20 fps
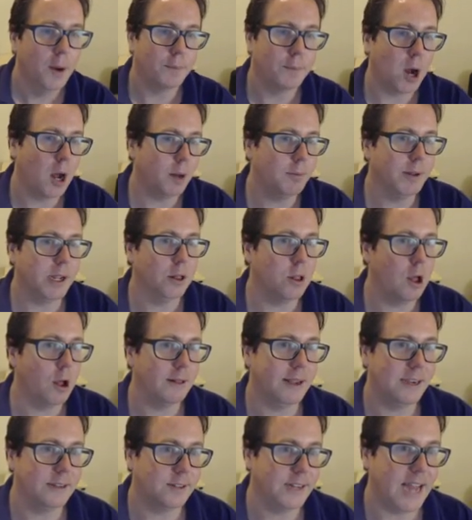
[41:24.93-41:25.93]
probably a lot
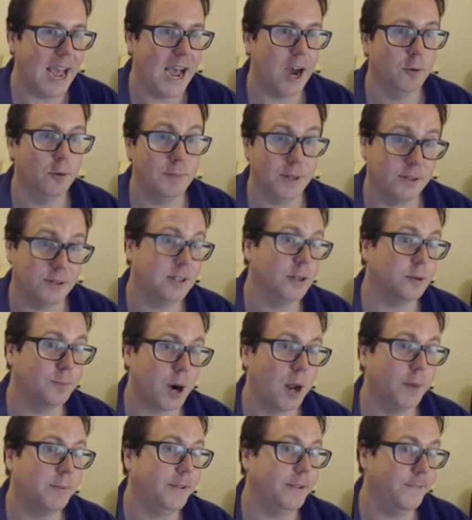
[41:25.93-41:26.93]
less now, but still
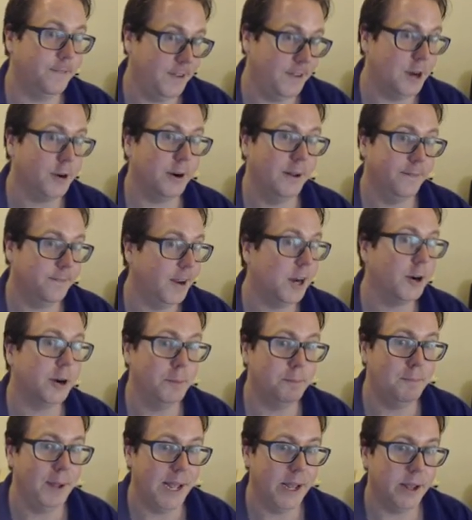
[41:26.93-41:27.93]
probably very very
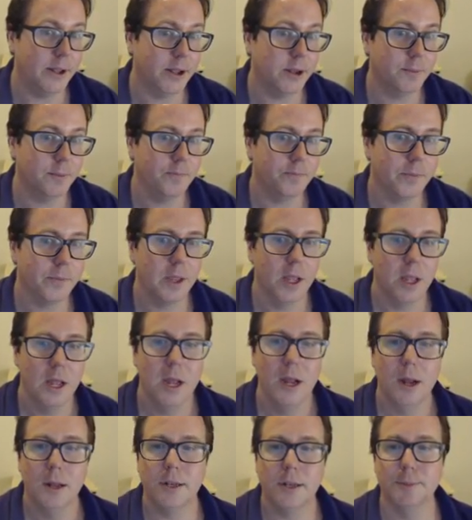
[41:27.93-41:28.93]
big.
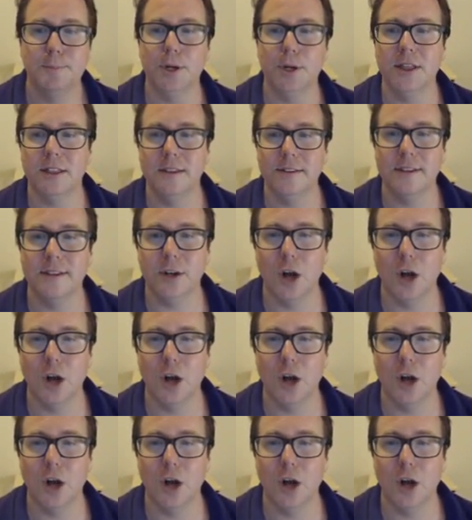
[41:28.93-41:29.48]
To put this in